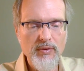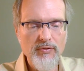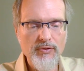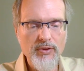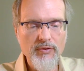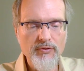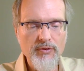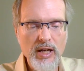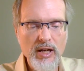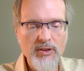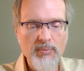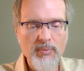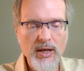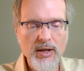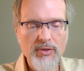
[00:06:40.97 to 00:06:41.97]
the faith
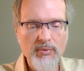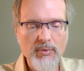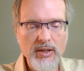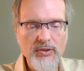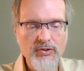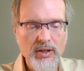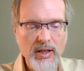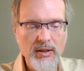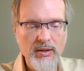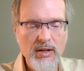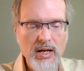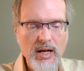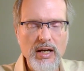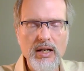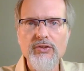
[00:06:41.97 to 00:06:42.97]
by threats and
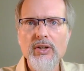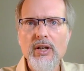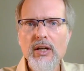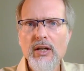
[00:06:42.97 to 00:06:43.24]
lies.